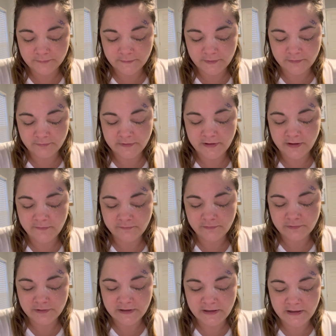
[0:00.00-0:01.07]

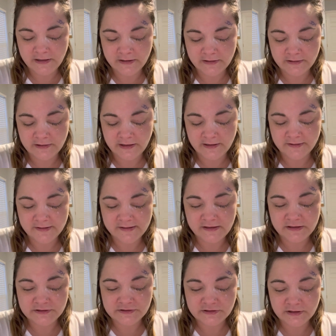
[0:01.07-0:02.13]
Recovery and
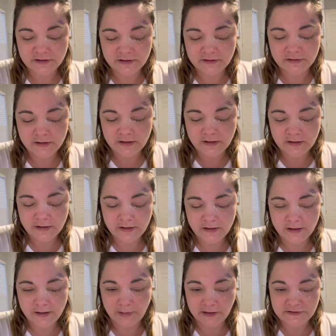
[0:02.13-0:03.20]
anesthesia,
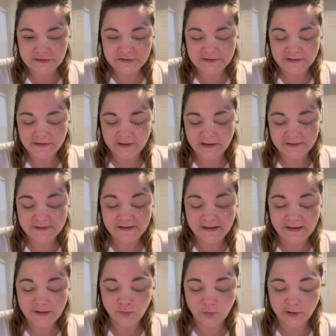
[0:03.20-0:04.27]
I just did not
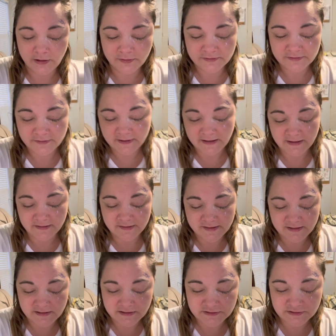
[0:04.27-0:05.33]
take well to the
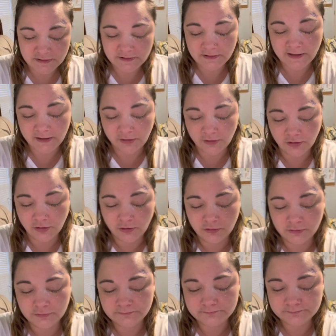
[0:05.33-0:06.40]
anesthesia at all.